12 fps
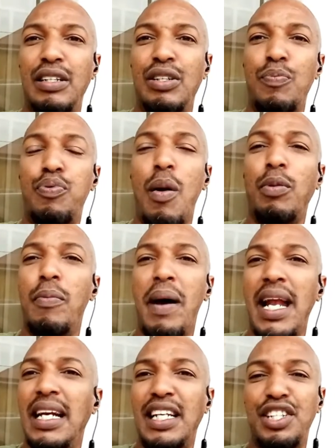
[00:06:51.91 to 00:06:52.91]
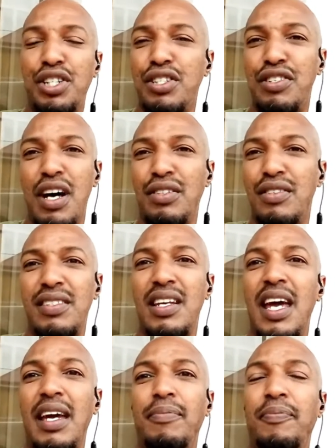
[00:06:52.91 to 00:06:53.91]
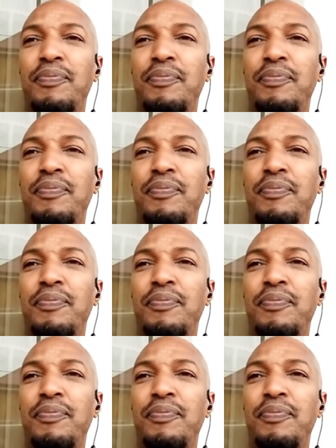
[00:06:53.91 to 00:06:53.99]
the problematic is just not the same,